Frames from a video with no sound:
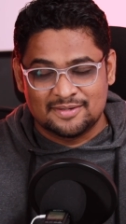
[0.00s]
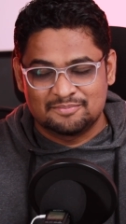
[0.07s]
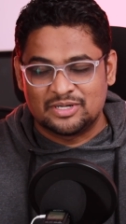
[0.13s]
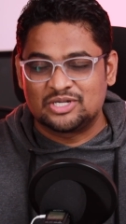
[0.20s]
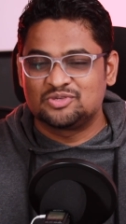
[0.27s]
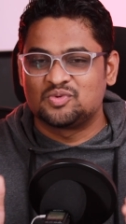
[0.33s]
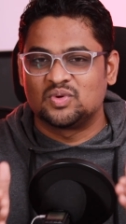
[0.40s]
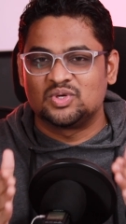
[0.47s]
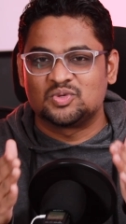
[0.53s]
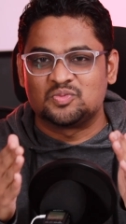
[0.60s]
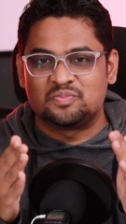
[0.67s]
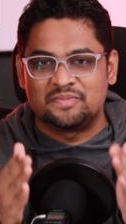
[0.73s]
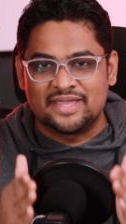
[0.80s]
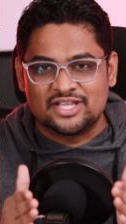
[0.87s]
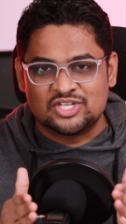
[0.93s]
but you want to
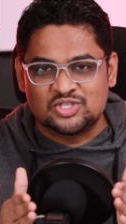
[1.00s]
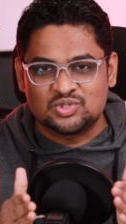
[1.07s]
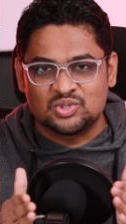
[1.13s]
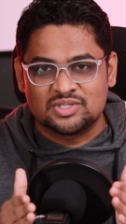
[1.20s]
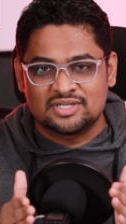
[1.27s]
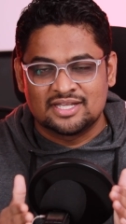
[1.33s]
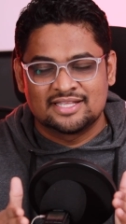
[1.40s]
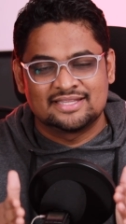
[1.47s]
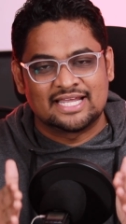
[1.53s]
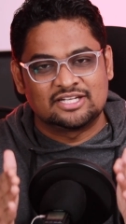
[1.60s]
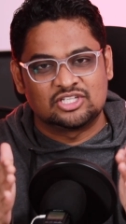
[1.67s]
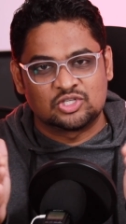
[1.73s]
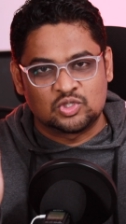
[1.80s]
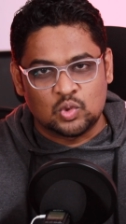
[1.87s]
make sure that the